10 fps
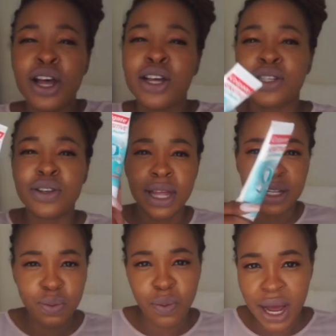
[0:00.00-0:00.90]
So
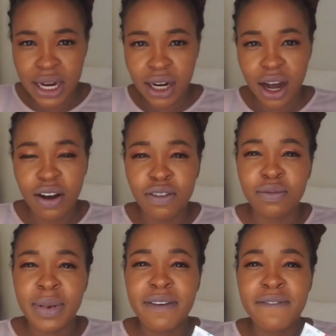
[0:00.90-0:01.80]
that's one of
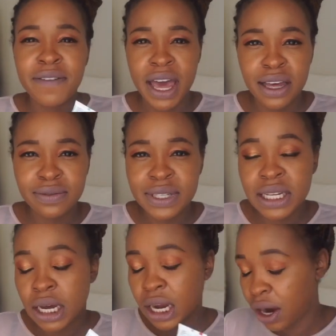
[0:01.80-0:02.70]
my faves
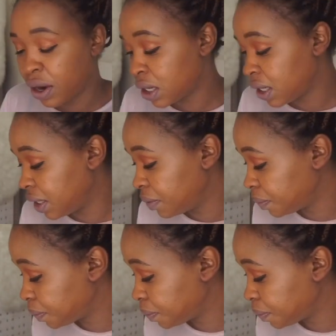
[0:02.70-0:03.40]
currently.